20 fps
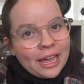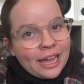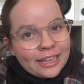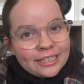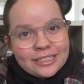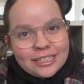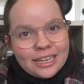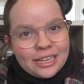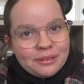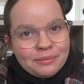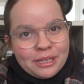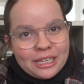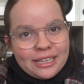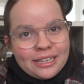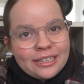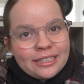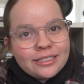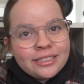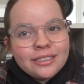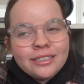asking
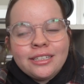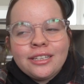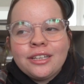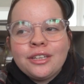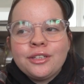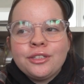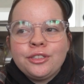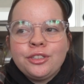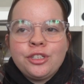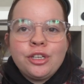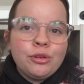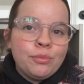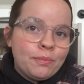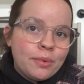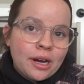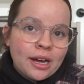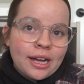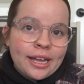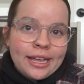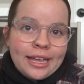me to
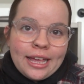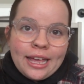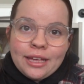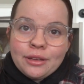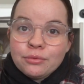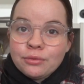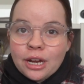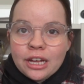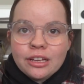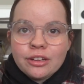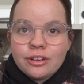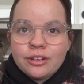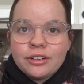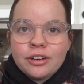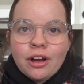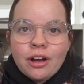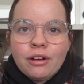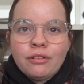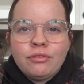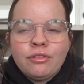buy a record
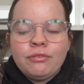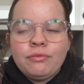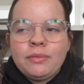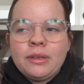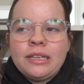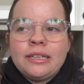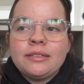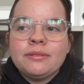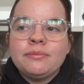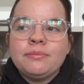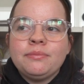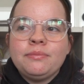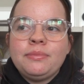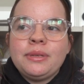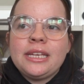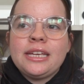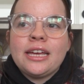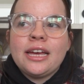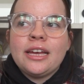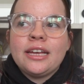off of me
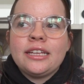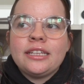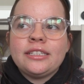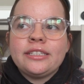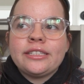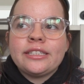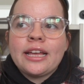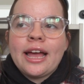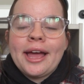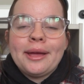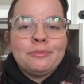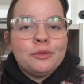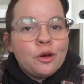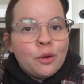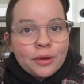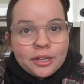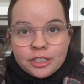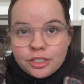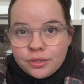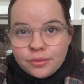because I'm
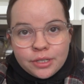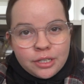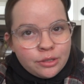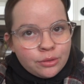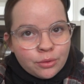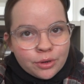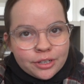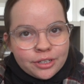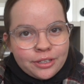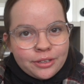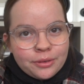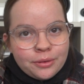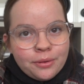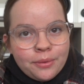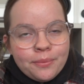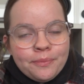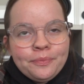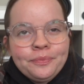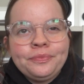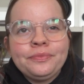going to ignore you.